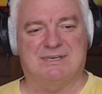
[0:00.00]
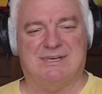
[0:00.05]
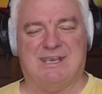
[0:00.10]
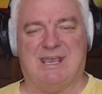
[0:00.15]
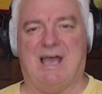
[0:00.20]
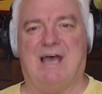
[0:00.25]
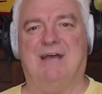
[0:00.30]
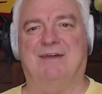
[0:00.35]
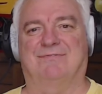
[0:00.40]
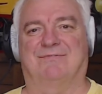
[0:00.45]

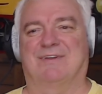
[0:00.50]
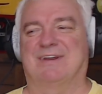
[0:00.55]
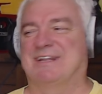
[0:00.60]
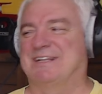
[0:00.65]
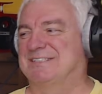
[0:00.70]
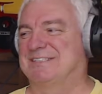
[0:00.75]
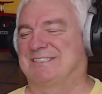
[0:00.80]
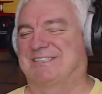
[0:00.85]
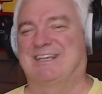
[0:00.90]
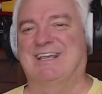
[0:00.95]

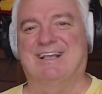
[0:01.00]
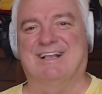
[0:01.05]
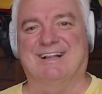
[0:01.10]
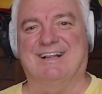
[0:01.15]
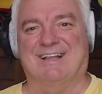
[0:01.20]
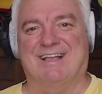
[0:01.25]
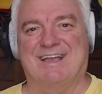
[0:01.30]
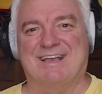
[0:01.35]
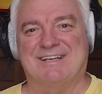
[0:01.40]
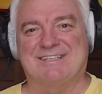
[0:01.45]
confidence
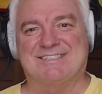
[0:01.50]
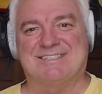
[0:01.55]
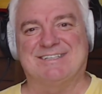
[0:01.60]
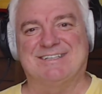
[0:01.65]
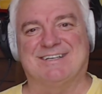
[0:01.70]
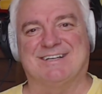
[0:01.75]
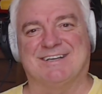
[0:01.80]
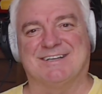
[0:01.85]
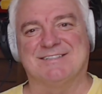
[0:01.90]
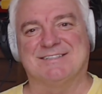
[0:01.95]
like she
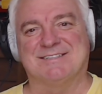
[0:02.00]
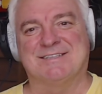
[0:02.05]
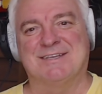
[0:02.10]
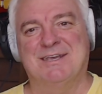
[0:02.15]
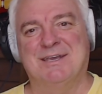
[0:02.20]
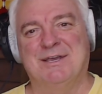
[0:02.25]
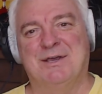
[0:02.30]
does